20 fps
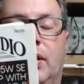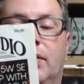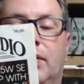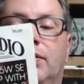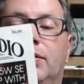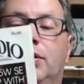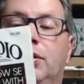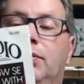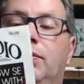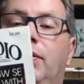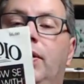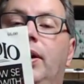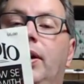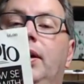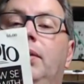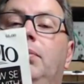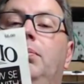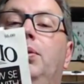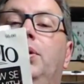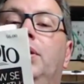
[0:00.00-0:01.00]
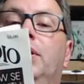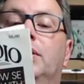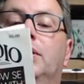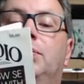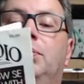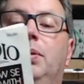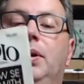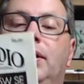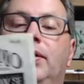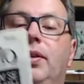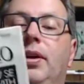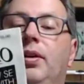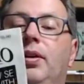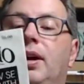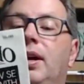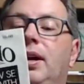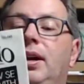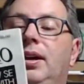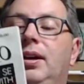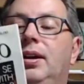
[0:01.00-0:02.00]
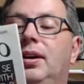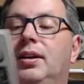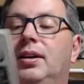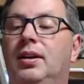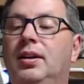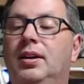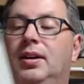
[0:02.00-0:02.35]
Tube Valley books. But there again,